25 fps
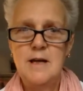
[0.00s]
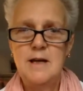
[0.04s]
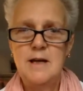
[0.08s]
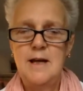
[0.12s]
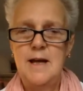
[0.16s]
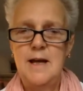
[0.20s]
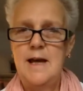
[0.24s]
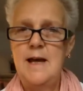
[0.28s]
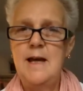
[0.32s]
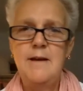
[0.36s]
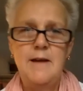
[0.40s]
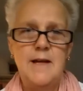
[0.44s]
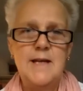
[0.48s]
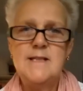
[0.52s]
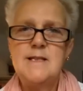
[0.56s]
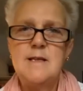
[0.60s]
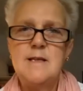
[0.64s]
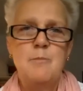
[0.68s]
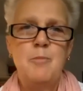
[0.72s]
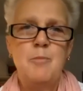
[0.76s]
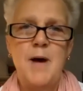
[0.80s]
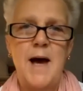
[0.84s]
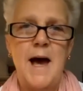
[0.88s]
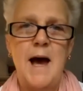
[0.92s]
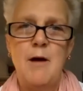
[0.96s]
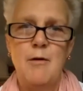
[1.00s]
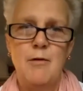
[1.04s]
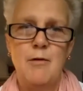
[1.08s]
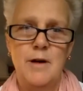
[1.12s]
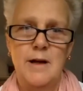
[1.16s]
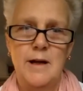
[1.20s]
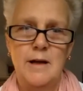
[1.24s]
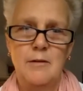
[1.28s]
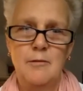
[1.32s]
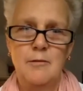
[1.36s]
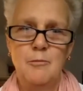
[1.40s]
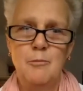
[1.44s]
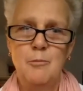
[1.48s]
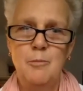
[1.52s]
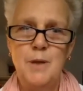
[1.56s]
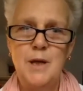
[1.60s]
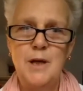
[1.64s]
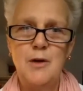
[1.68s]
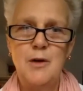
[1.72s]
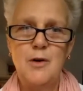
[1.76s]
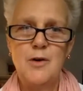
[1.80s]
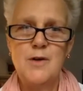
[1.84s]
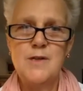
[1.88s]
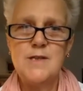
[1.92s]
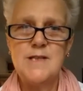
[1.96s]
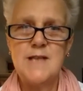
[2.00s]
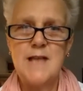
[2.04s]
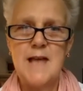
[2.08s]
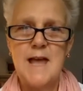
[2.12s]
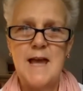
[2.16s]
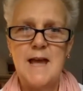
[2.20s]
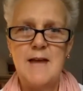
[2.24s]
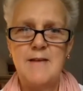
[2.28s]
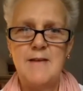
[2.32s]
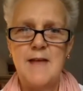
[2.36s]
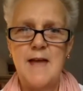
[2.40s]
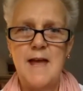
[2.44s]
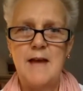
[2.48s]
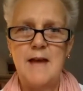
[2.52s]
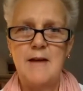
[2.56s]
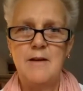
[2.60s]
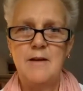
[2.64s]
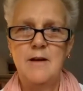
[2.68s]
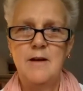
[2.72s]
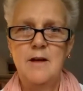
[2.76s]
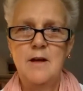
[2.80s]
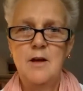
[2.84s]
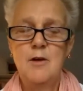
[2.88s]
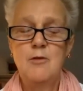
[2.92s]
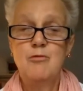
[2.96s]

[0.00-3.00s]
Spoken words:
it is empowering because they then